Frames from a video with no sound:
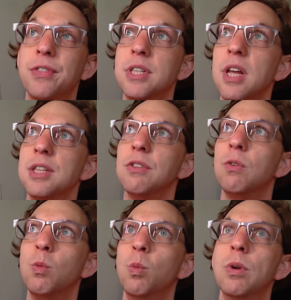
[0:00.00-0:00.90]
the sense
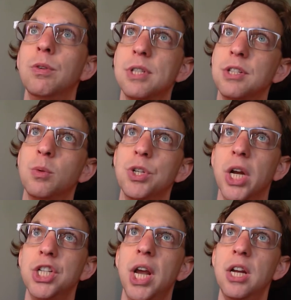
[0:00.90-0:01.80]
in which I
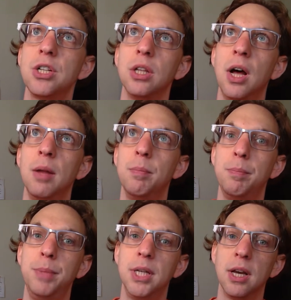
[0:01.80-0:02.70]
change a
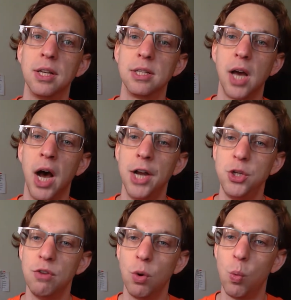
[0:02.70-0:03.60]
lot, because I
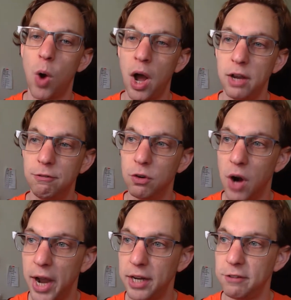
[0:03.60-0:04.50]
do have a wide
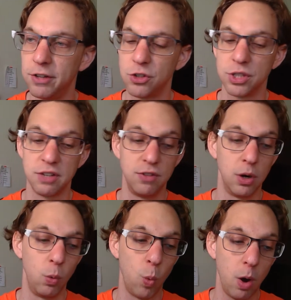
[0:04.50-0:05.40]
variety of interests. I've done
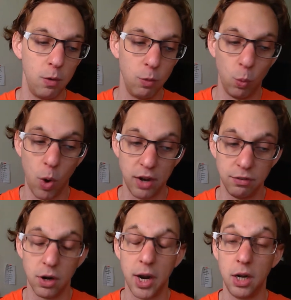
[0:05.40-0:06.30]
a wide
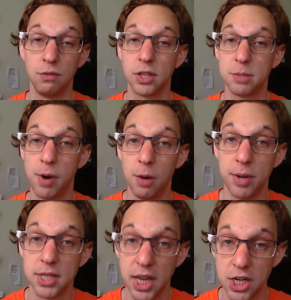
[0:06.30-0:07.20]
variety of
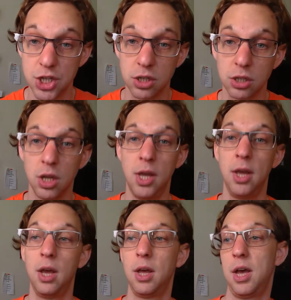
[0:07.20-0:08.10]
experimentation.
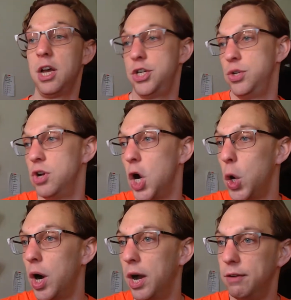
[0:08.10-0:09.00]
As you
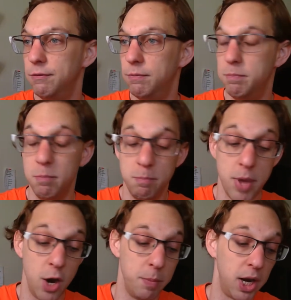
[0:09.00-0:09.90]
know, I
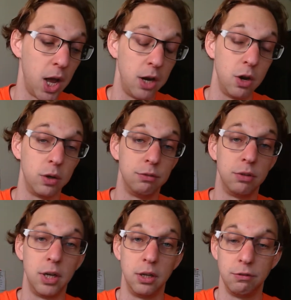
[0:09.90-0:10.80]
may or may not know, I've
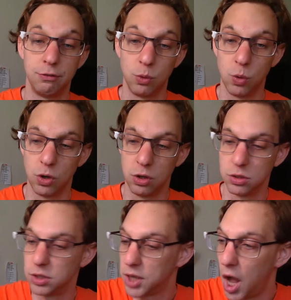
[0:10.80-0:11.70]
written for
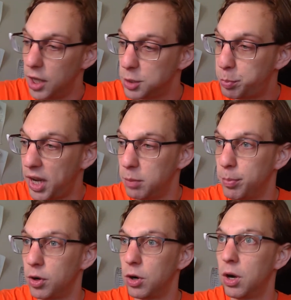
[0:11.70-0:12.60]
the college
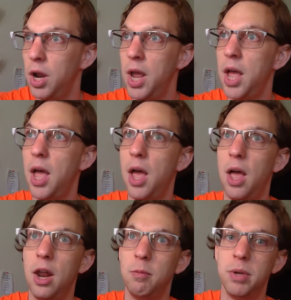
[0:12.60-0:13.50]
paper
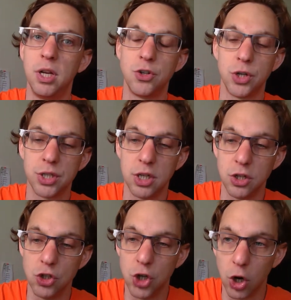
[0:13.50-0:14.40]
and have been interested
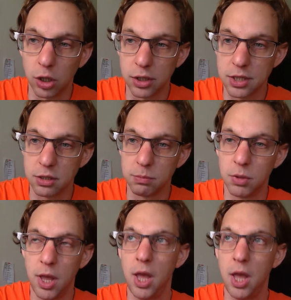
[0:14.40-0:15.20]
in journalism,